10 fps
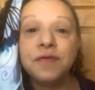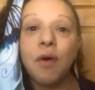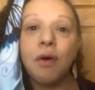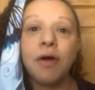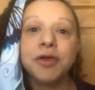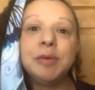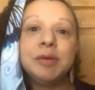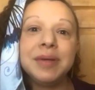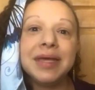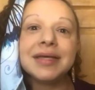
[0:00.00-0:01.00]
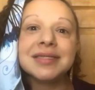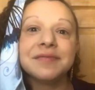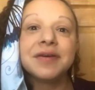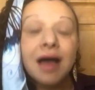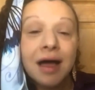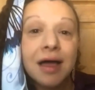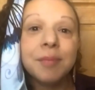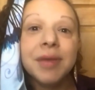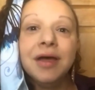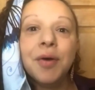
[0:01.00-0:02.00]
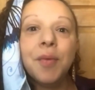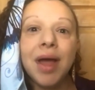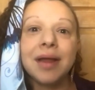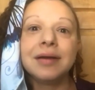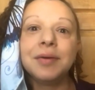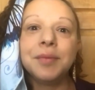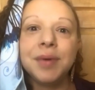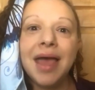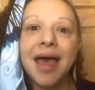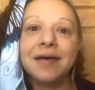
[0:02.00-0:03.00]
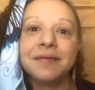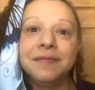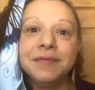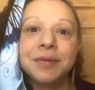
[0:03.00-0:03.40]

for all human beings have come when we have,